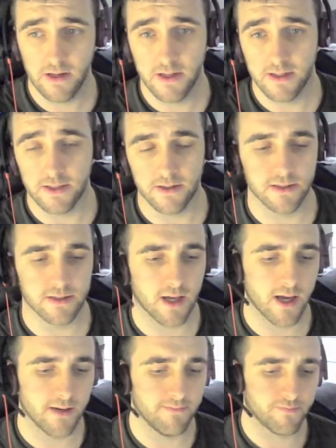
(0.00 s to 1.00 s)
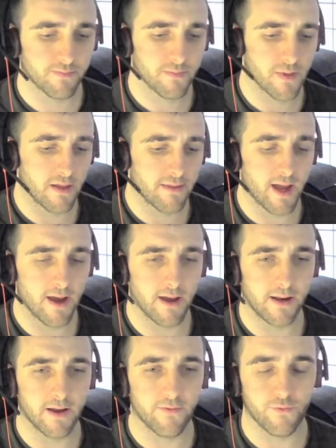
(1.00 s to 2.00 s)
So there's that
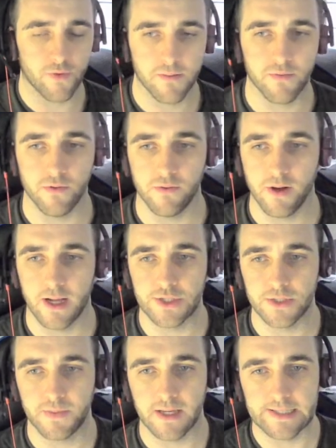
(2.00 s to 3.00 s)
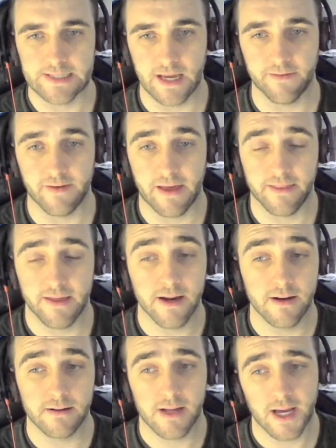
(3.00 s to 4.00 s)
idea of reboot and just being safe, and
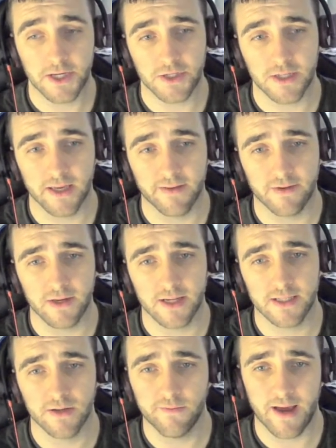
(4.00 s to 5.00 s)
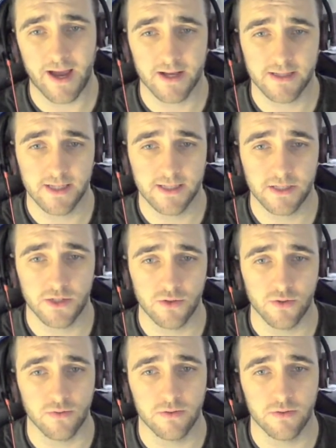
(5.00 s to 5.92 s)
then actually giving yourself access to